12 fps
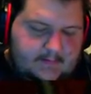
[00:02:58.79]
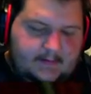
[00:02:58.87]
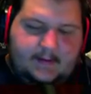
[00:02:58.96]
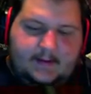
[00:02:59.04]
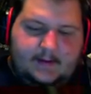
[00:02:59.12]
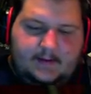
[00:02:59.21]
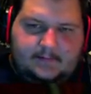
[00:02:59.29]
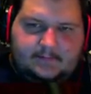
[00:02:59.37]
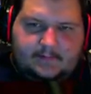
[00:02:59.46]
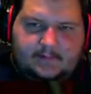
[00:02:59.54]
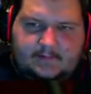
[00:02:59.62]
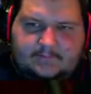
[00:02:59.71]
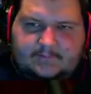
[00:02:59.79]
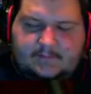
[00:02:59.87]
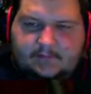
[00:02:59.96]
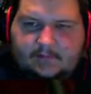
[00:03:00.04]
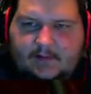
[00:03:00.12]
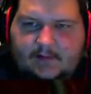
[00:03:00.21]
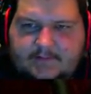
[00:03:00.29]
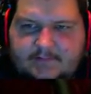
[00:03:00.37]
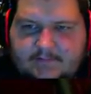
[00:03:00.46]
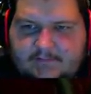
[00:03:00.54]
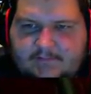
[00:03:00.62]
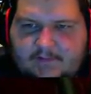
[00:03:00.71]
And uh, see, a
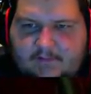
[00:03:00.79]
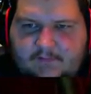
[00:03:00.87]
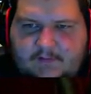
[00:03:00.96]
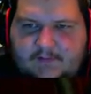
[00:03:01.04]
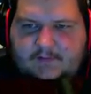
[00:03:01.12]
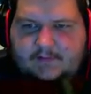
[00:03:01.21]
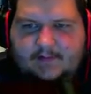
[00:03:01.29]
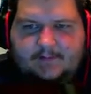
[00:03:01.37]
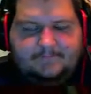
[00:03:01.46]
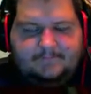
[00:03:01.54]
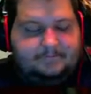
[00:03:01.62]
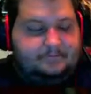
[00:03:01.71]
Legend of Zelda. Um,